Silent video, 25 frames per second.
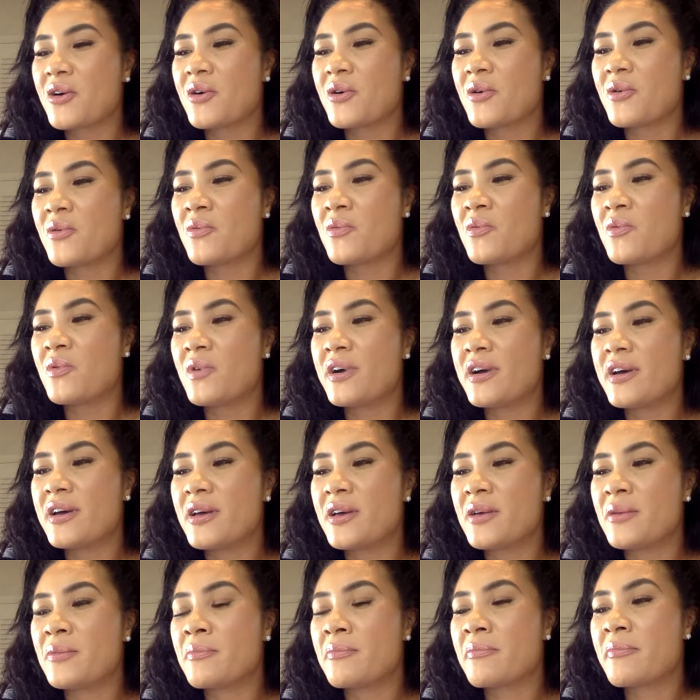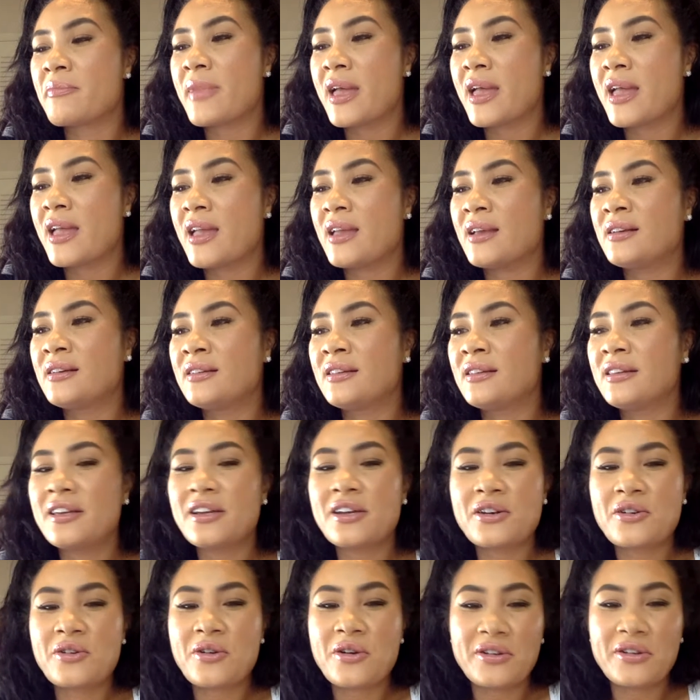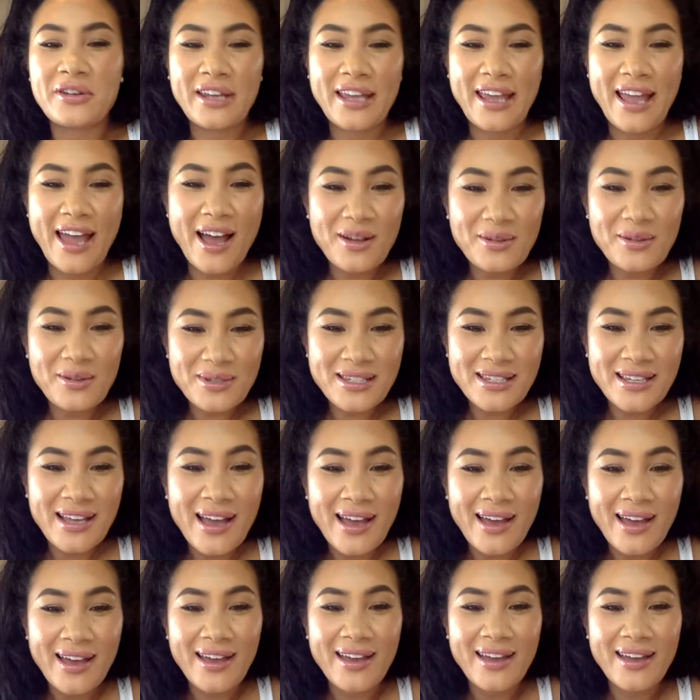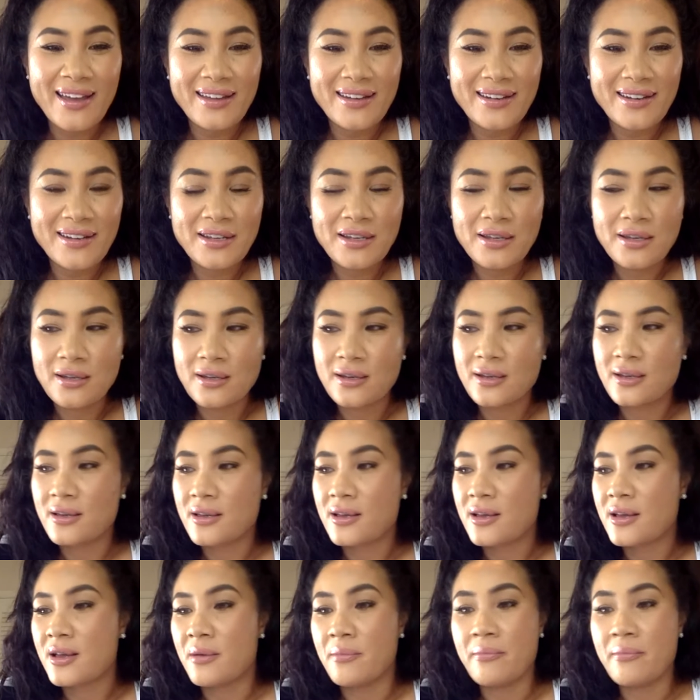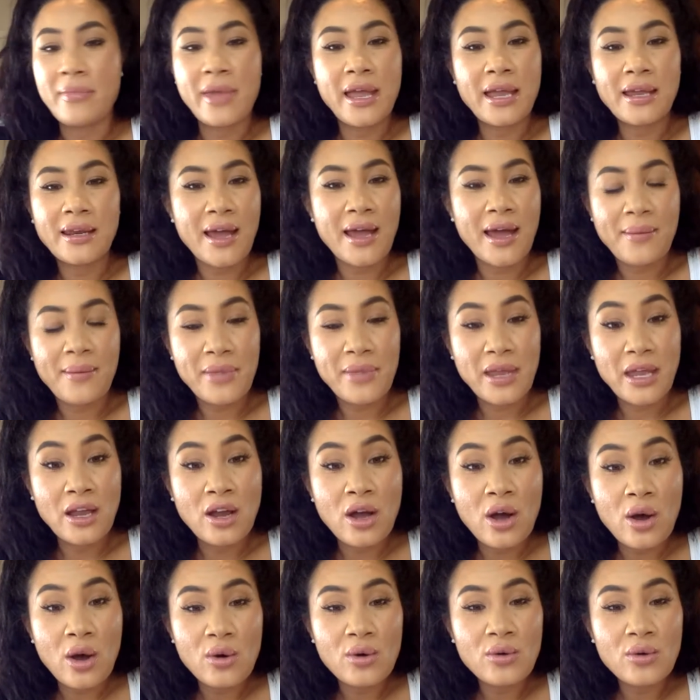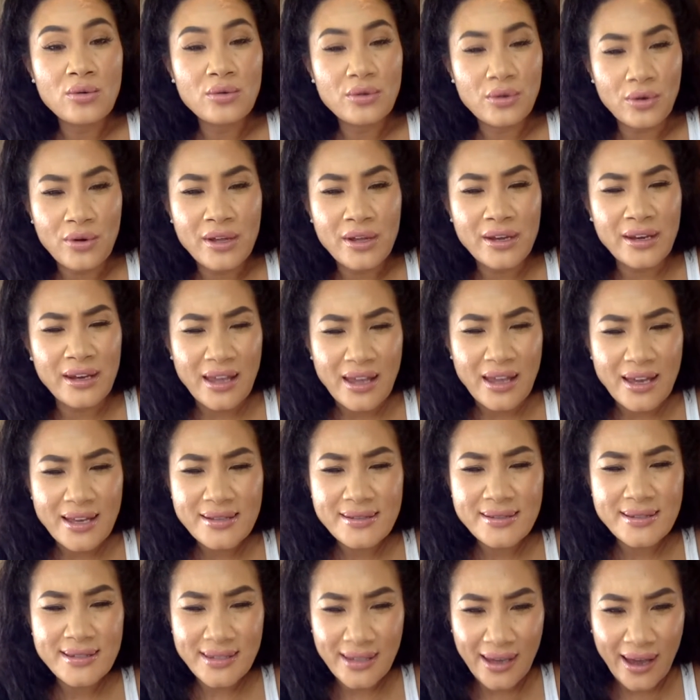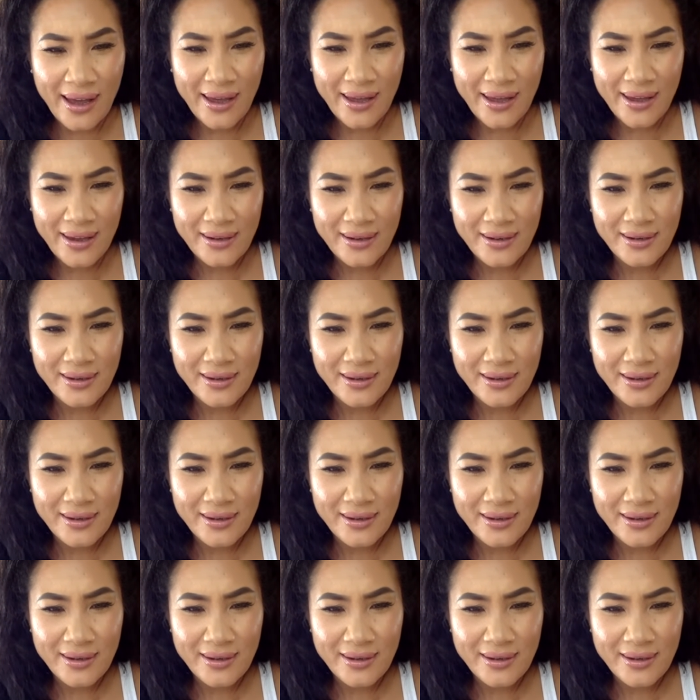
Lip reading: what may glitter on the outside may not be gold on the inside?